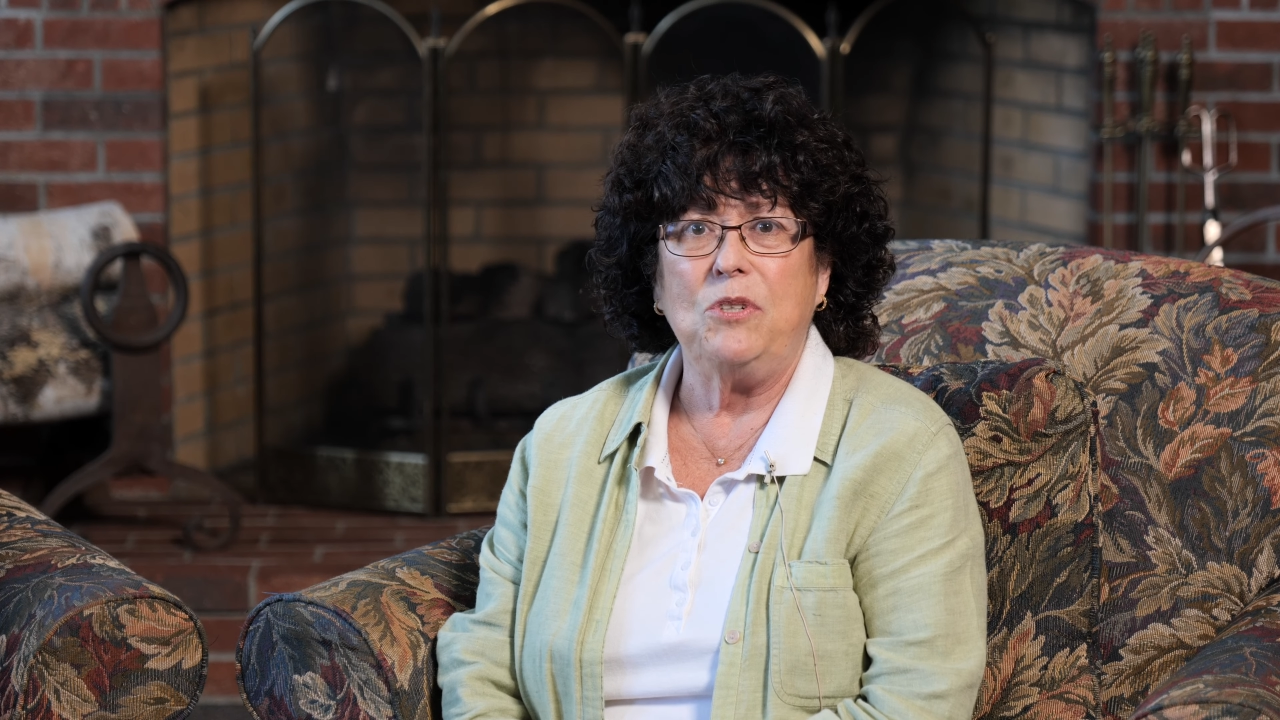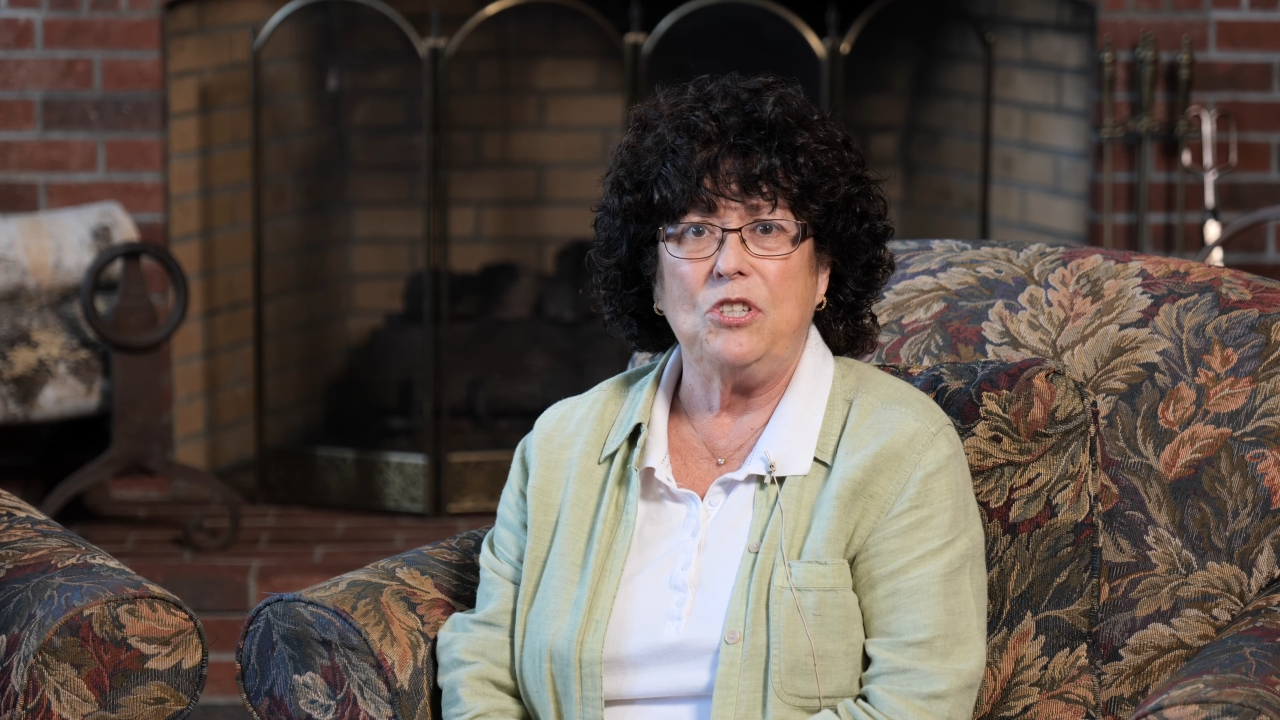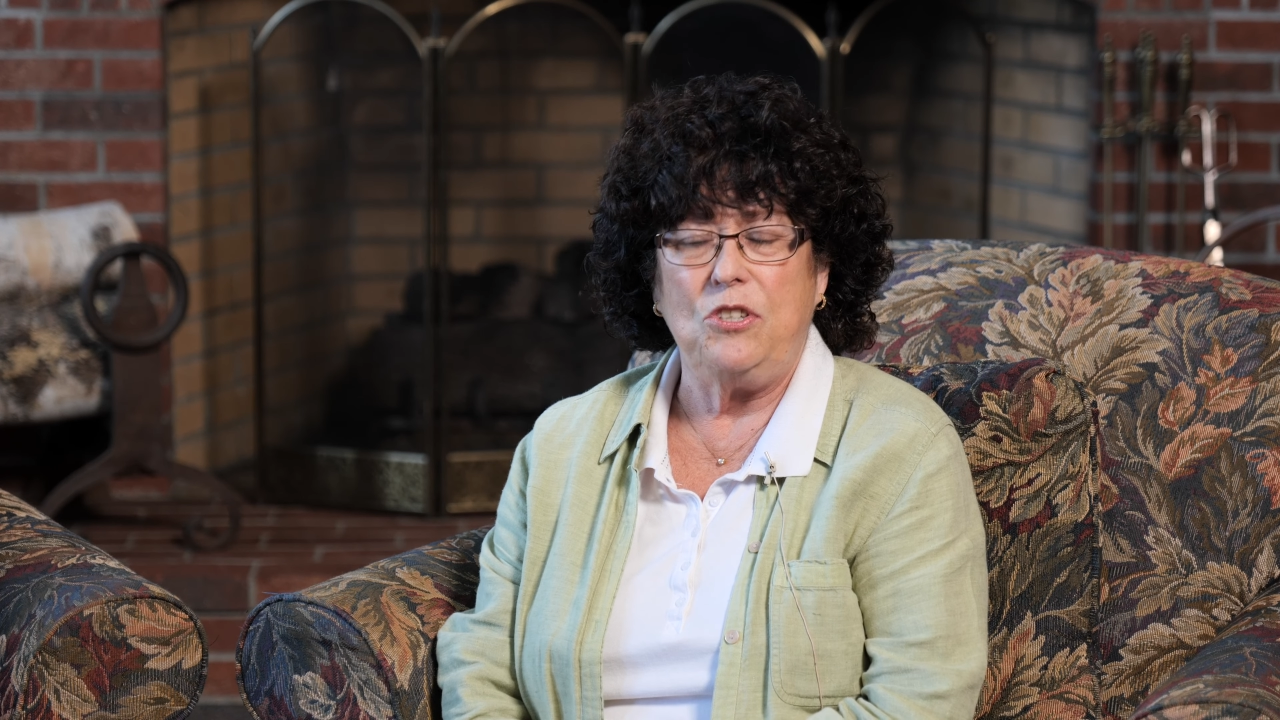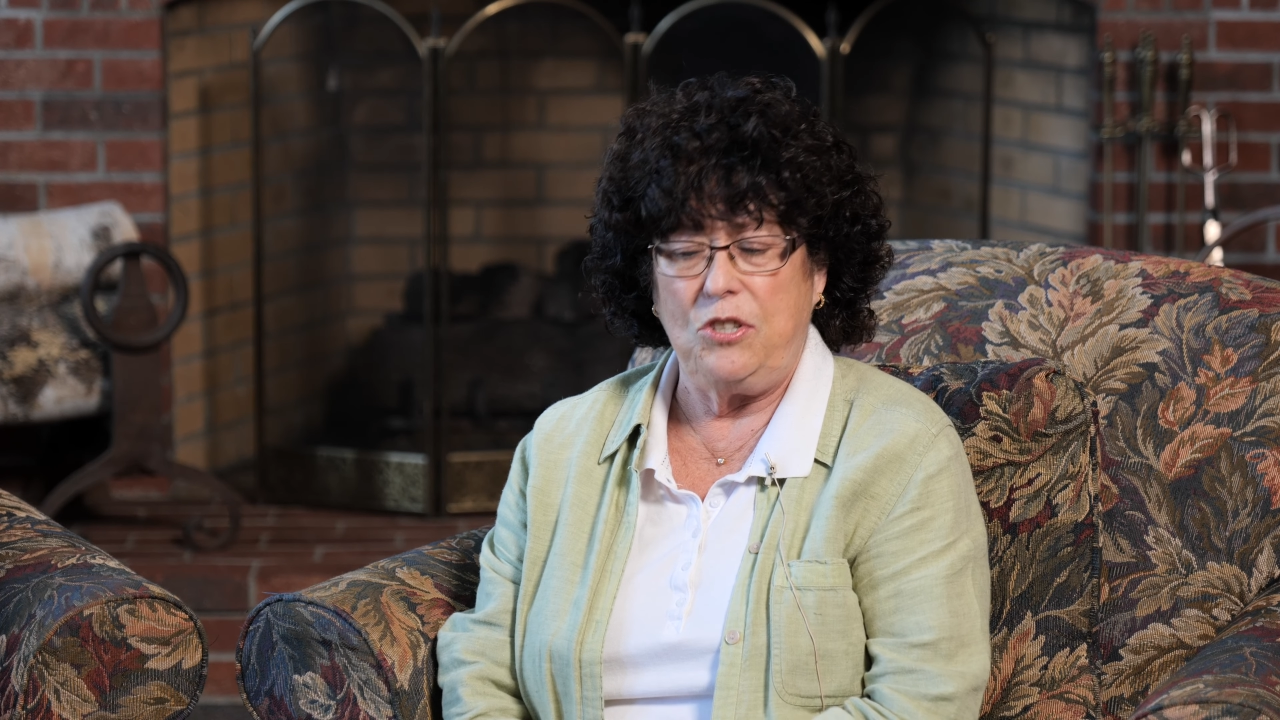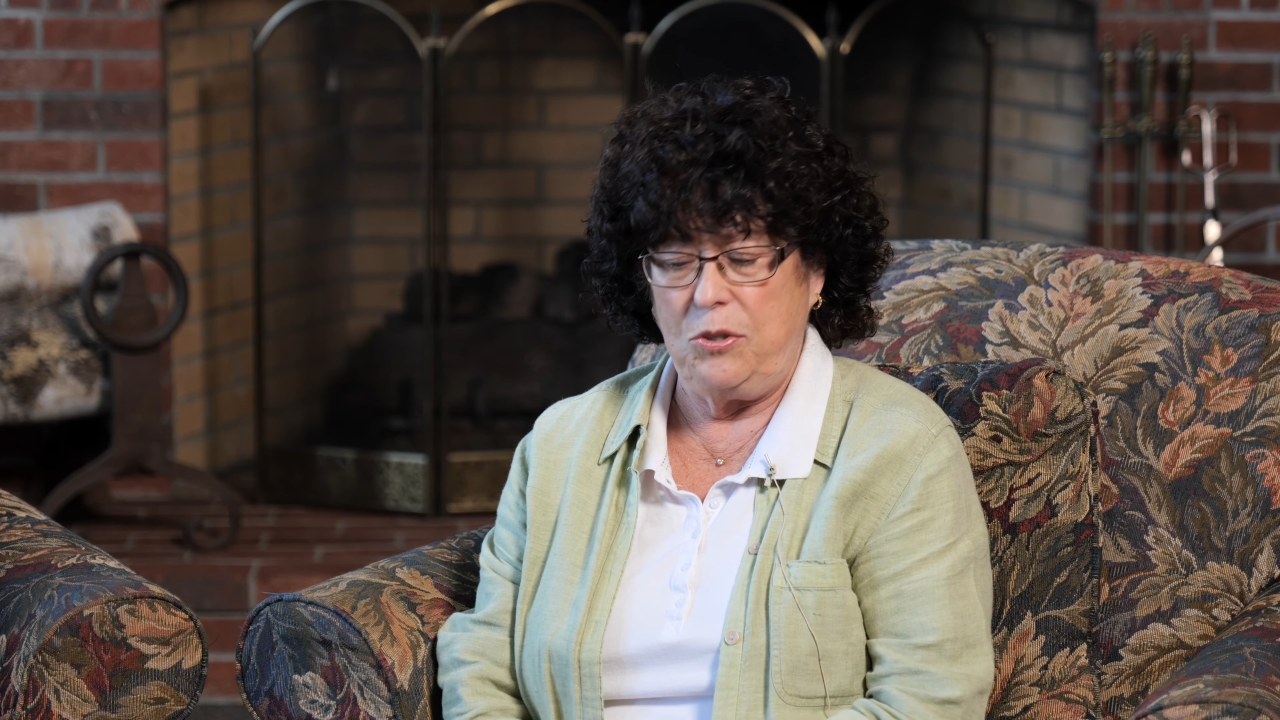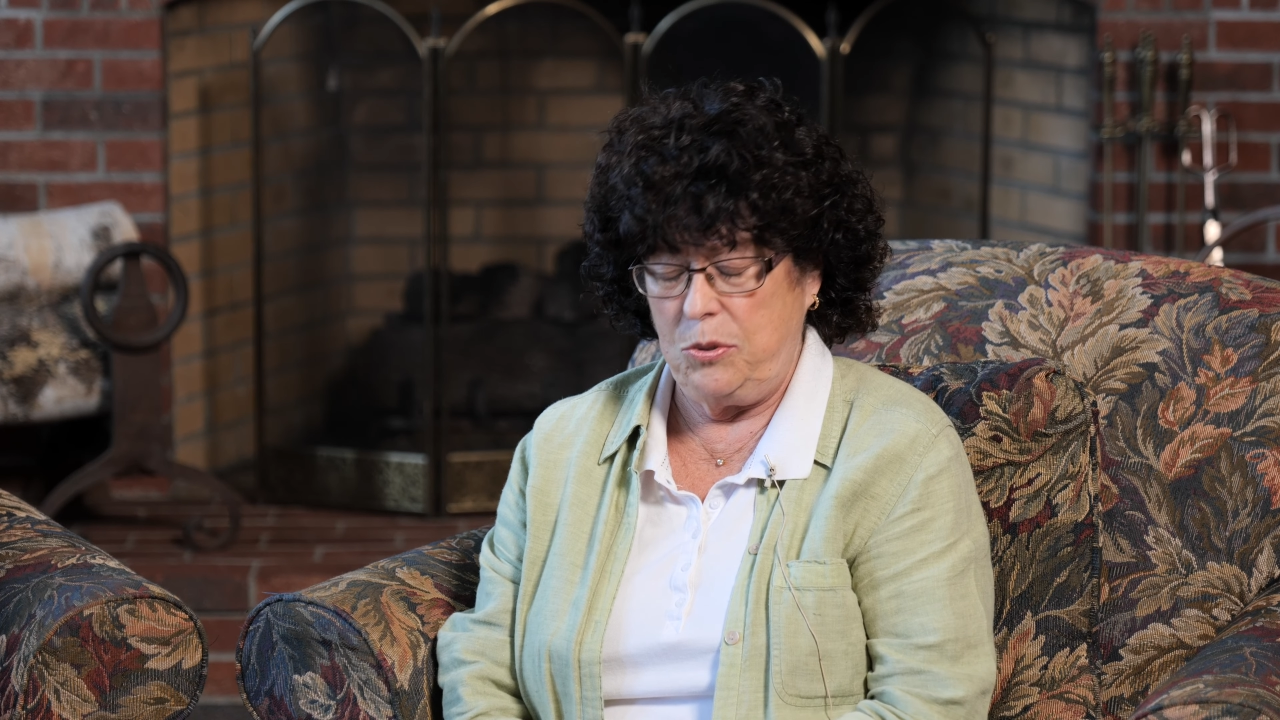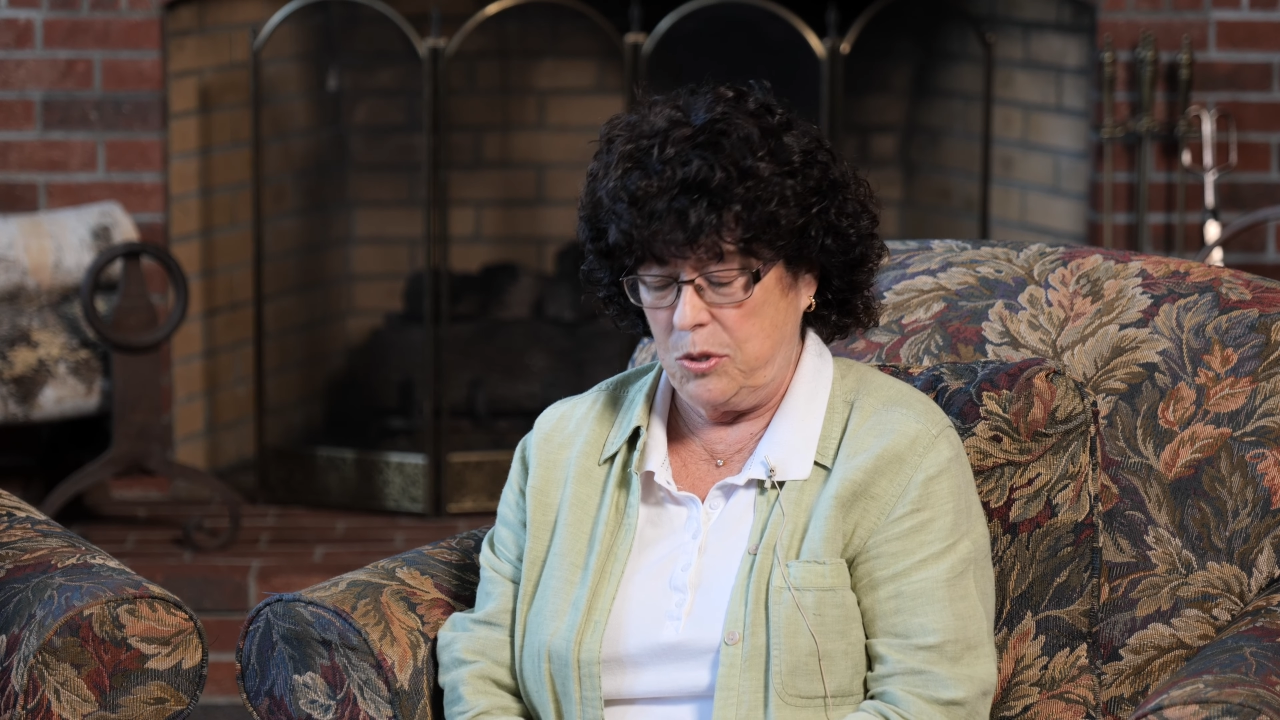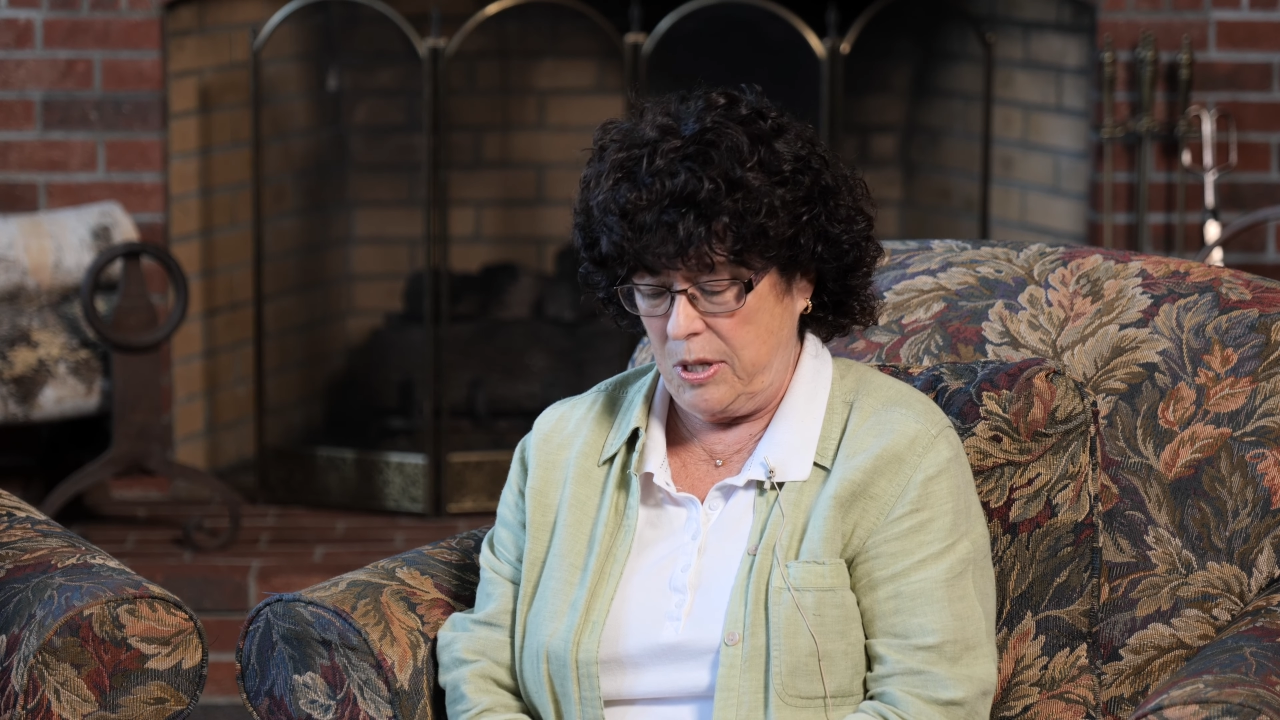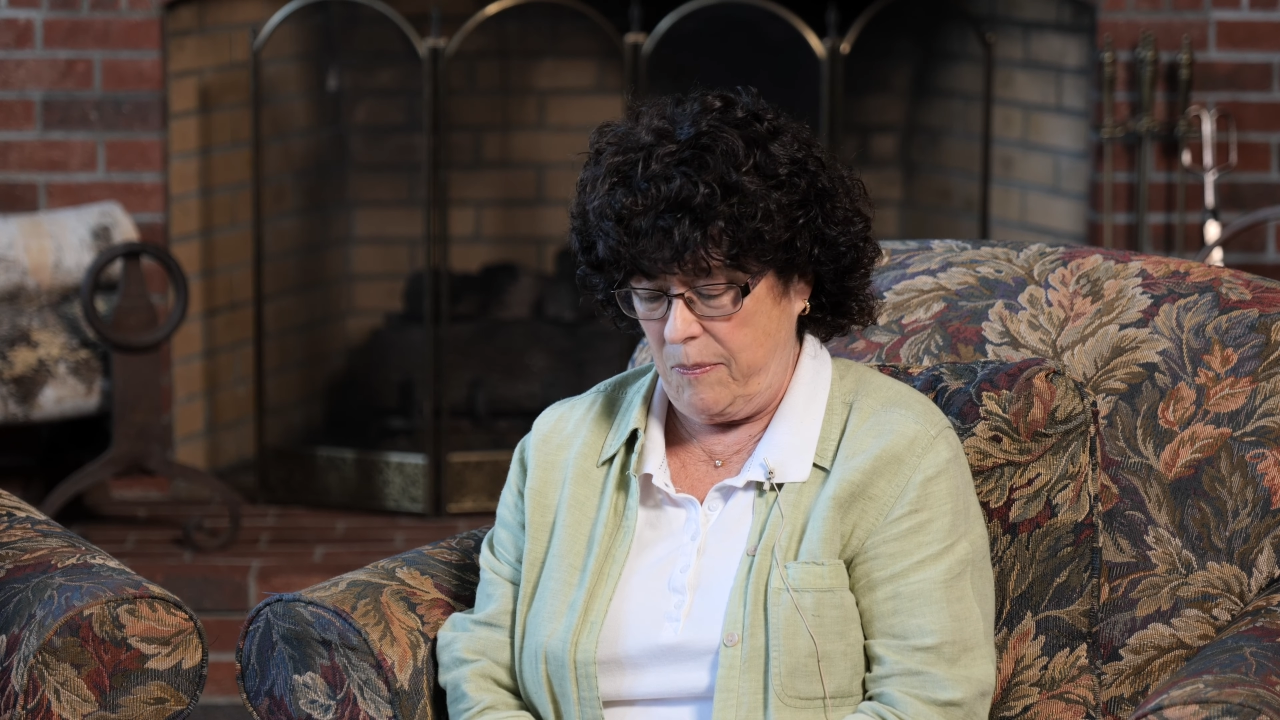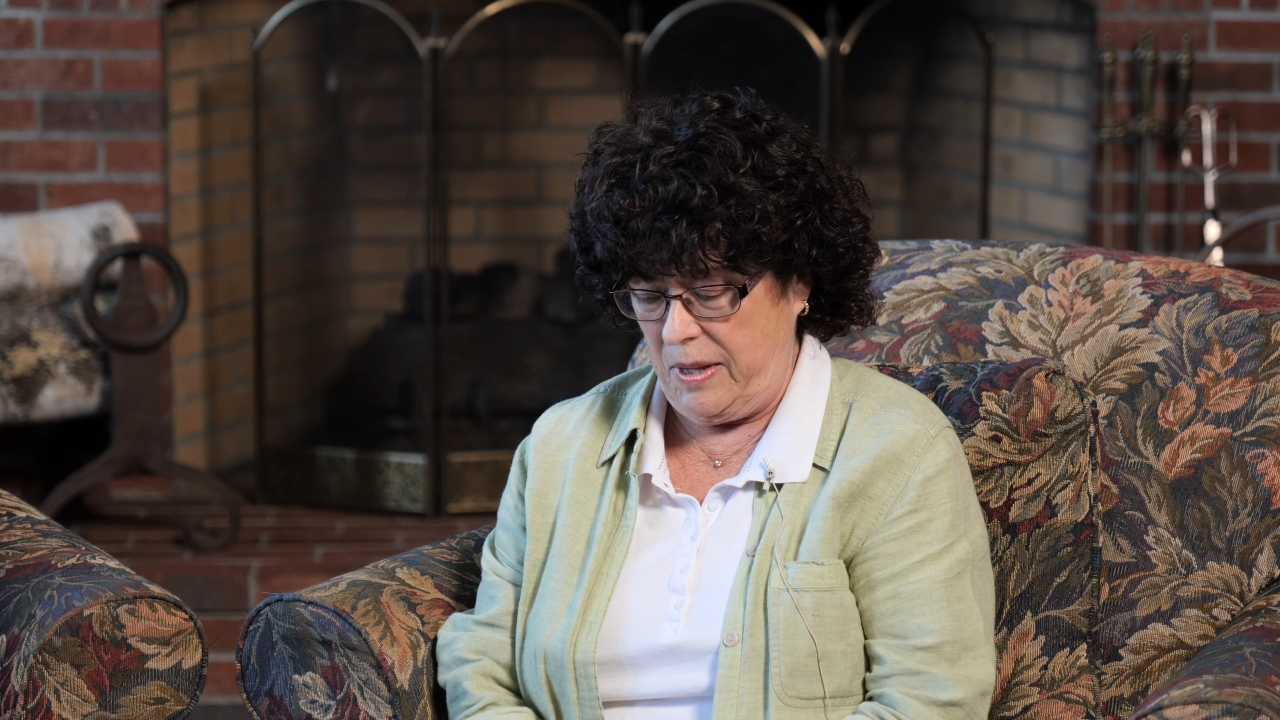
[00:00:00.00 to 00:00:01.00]
to do
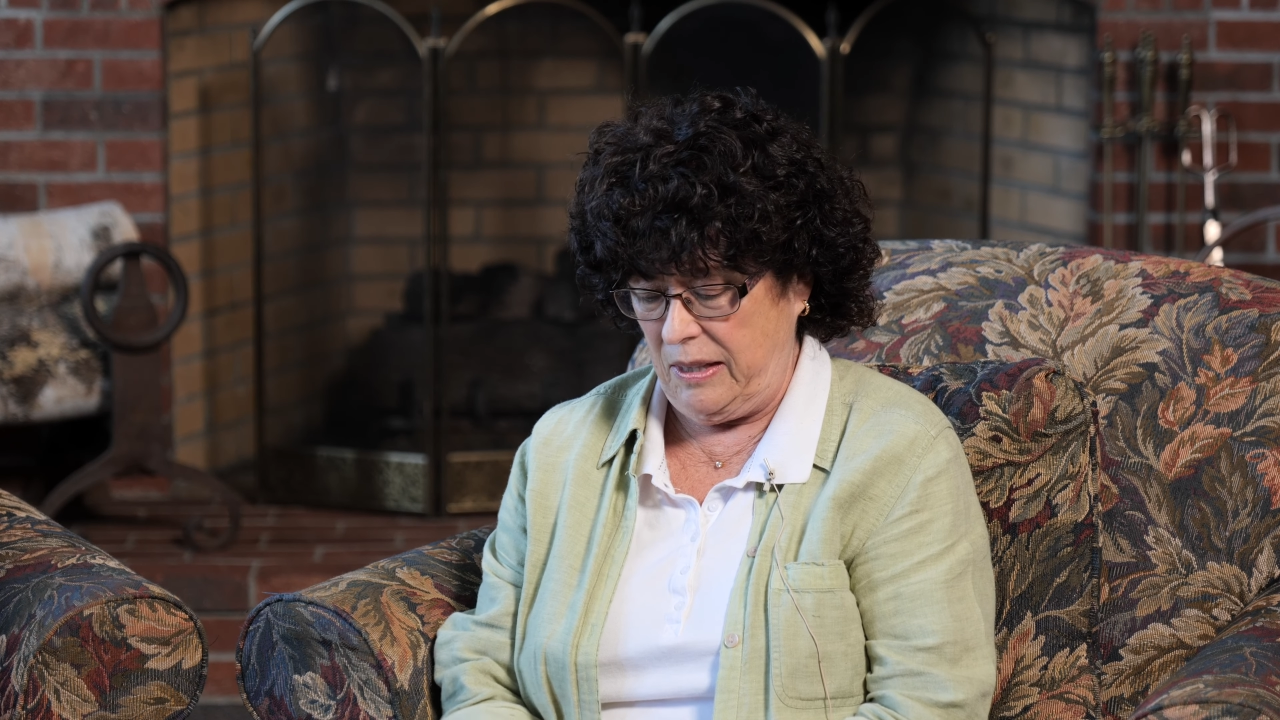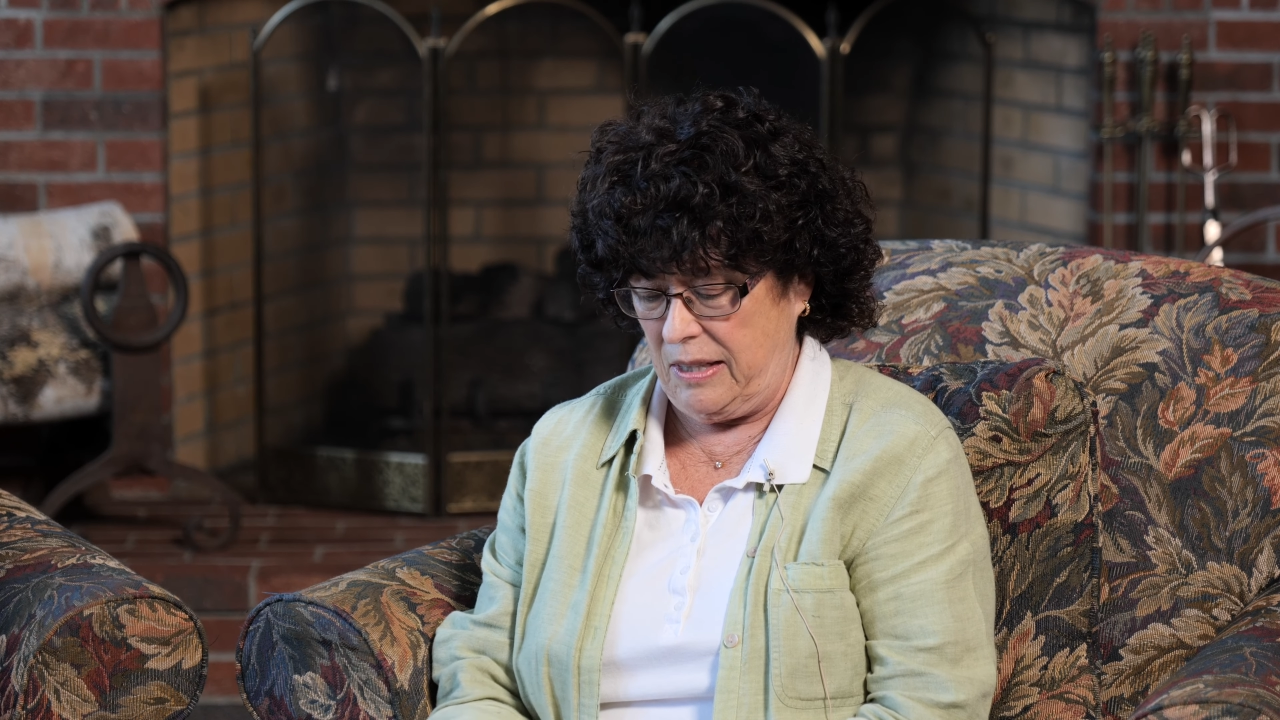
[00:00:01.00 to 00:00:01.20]
something